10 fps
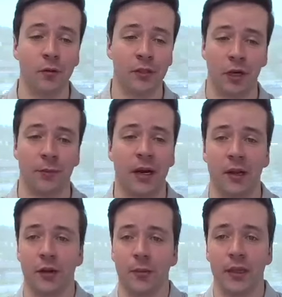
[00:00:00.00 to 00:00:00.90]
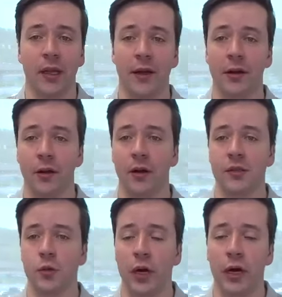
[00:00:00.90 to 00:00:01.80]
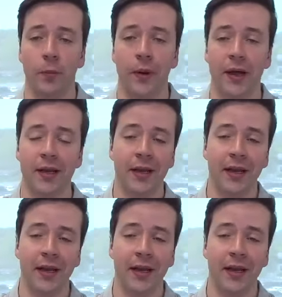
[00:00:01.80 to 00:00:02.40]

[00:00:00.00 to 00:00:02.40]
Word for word: We'll talk about it a little bit later as well, but